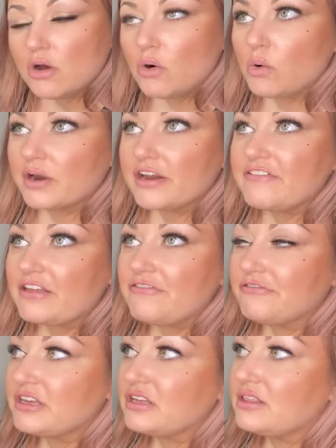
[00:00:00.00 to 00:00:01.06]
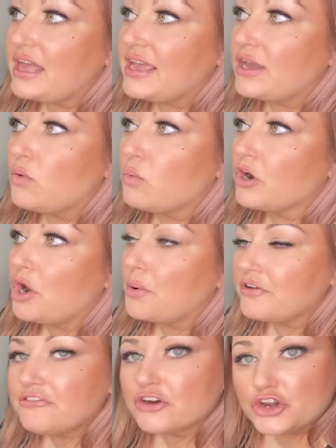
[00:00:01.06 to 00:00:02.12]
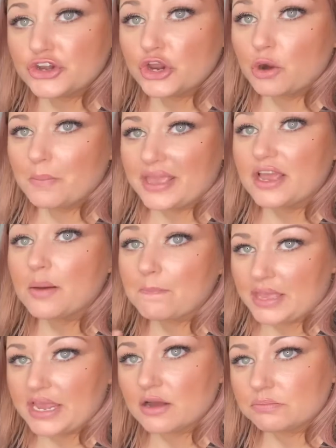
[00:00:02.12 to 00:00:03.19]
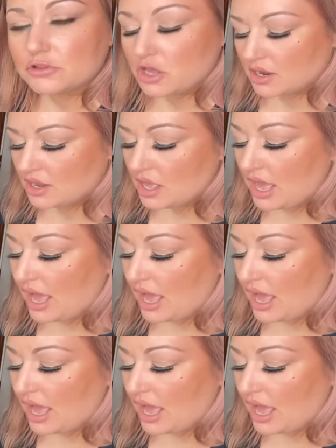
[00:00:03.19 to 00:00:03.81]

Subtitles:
or if I feel like we're going for a no makeup look,